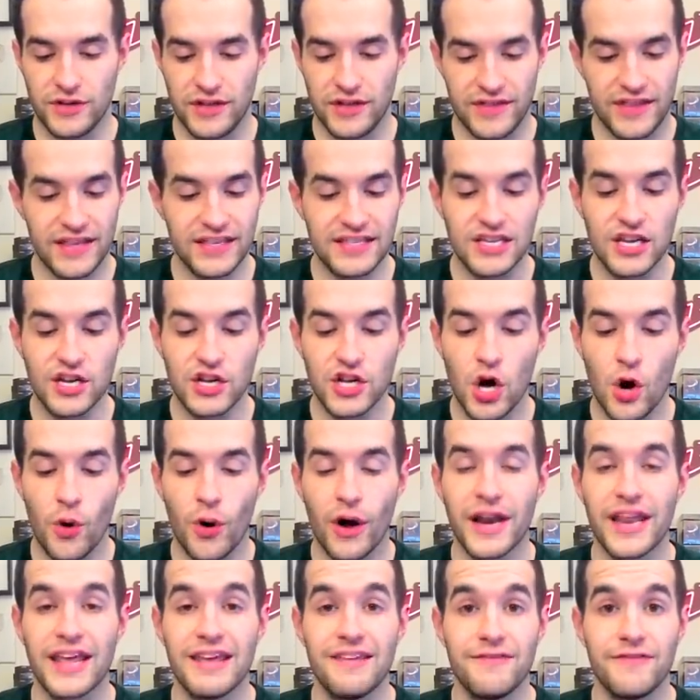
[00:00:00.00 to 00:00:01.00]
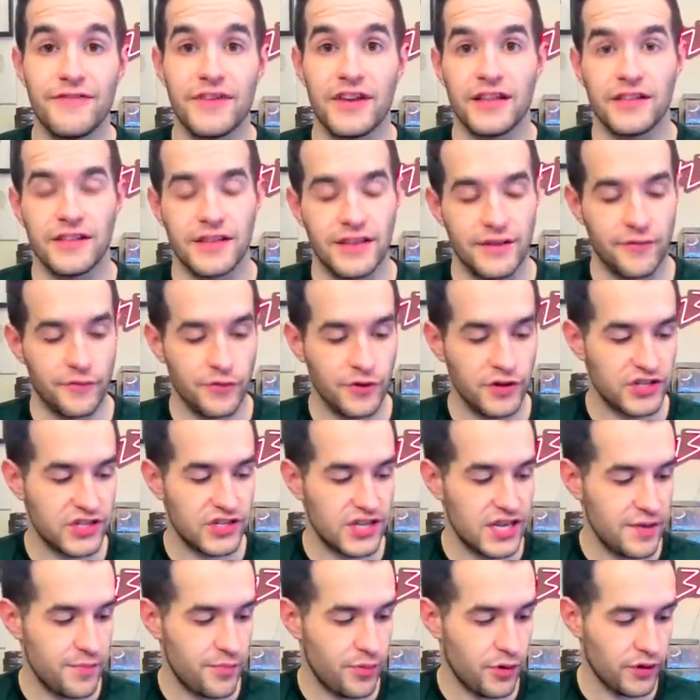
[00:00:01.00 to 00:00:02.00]
This could go on infinitely if we just
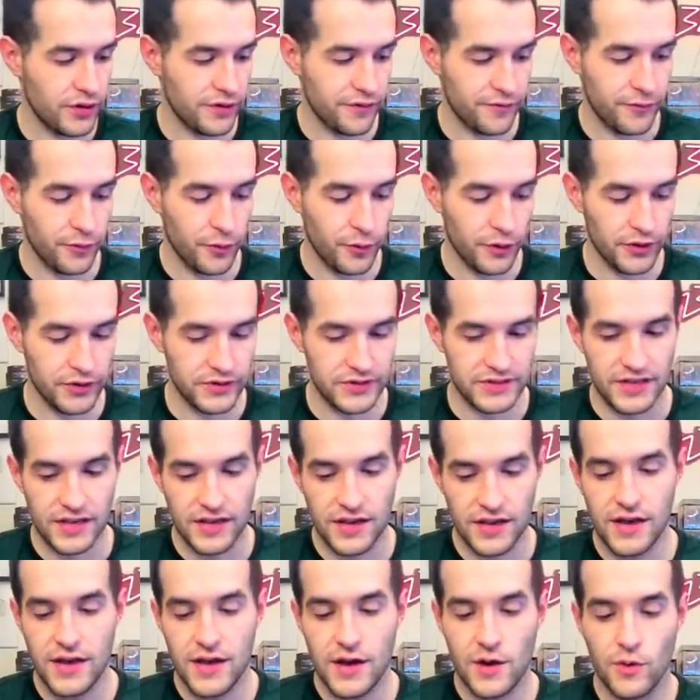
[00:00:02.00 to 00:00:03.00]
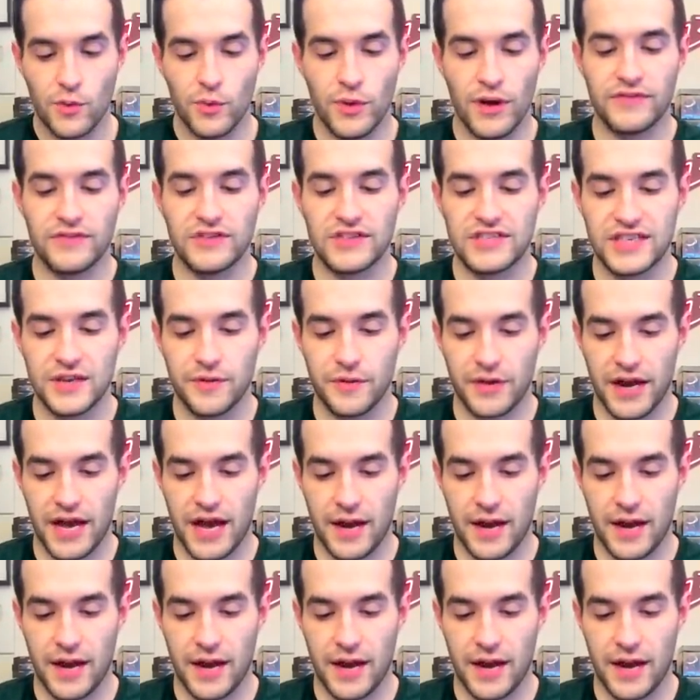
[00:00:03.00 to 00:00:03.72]
keep pulling foils. We'll have to see what